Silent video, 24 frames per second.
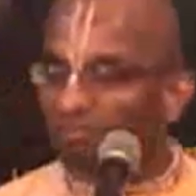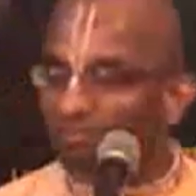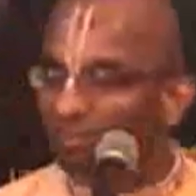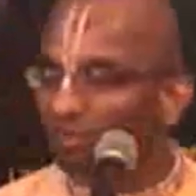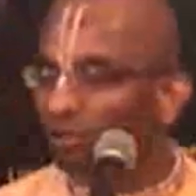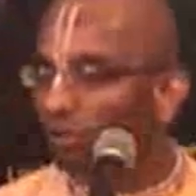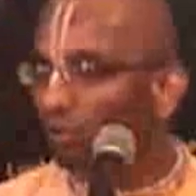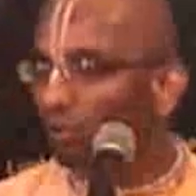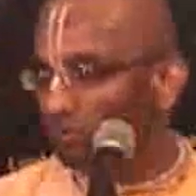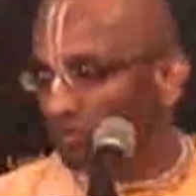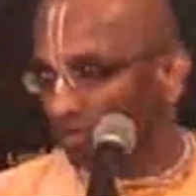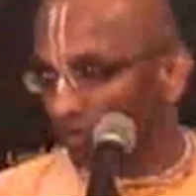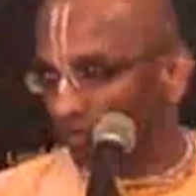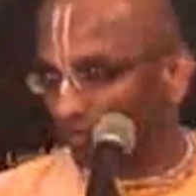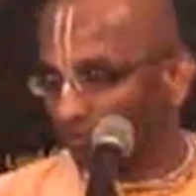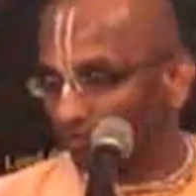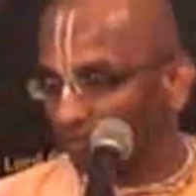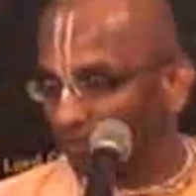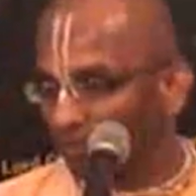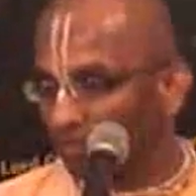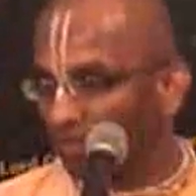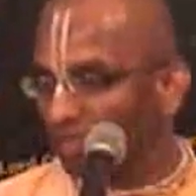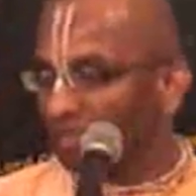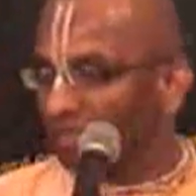we can observe.
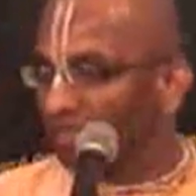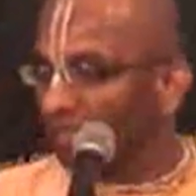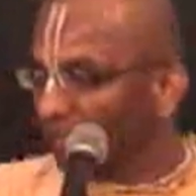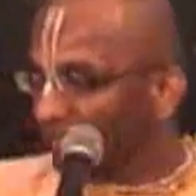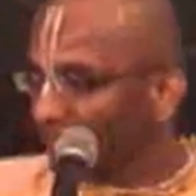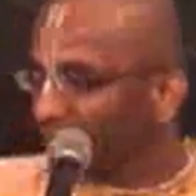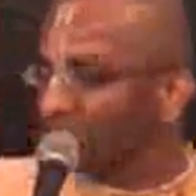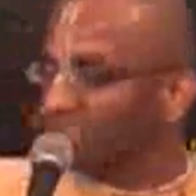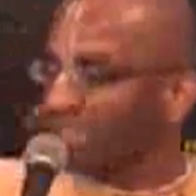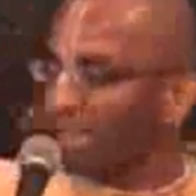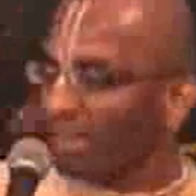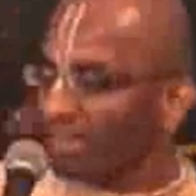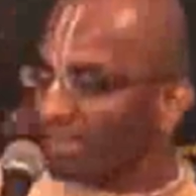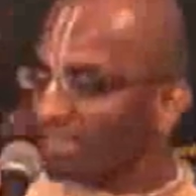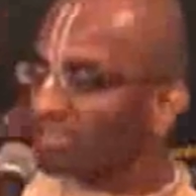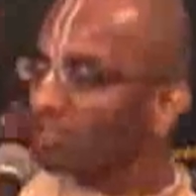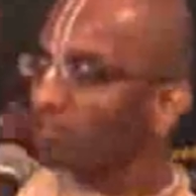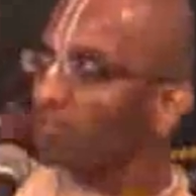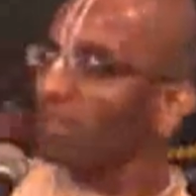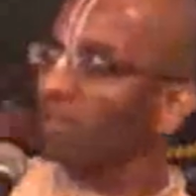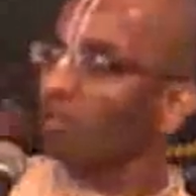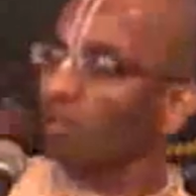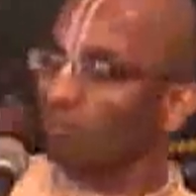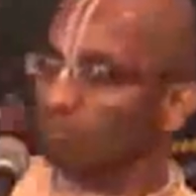The results
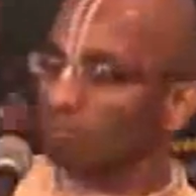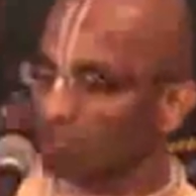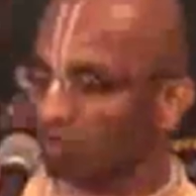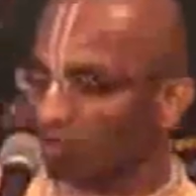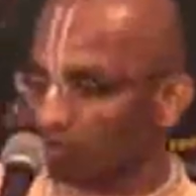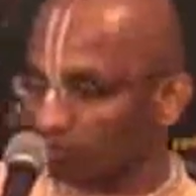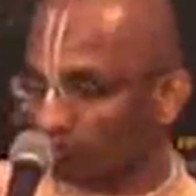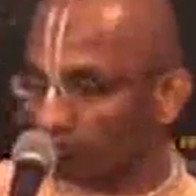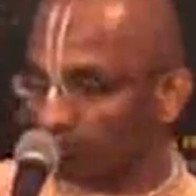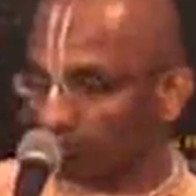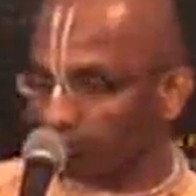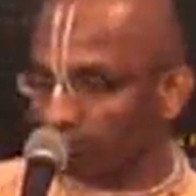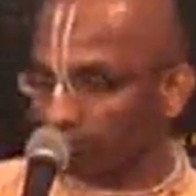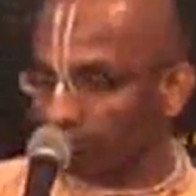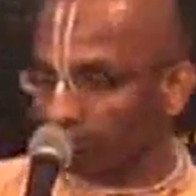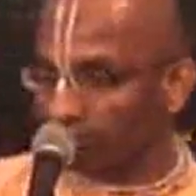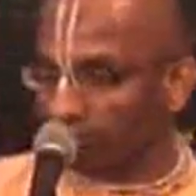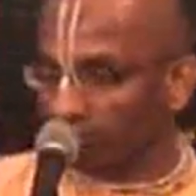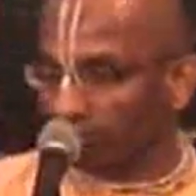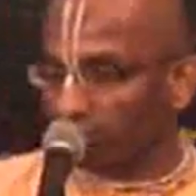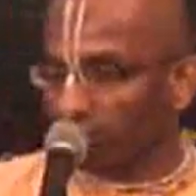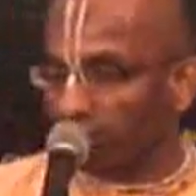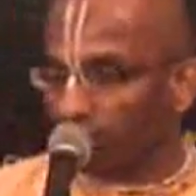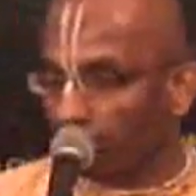we can observe.
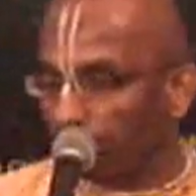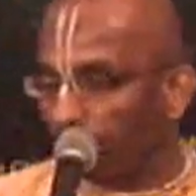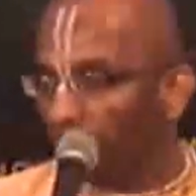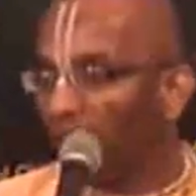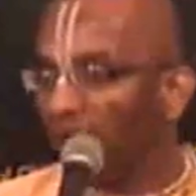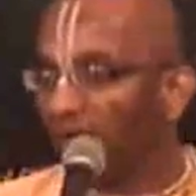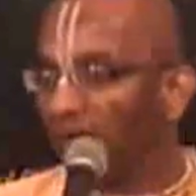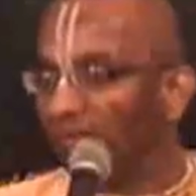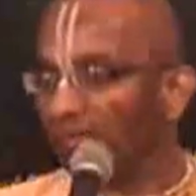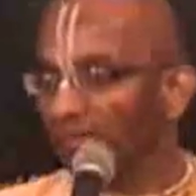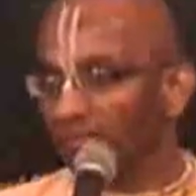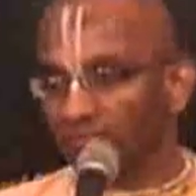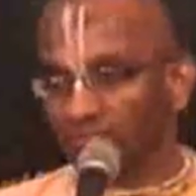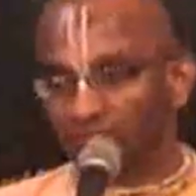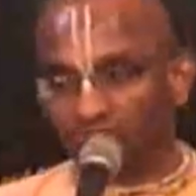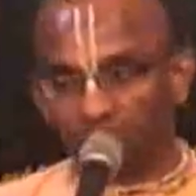But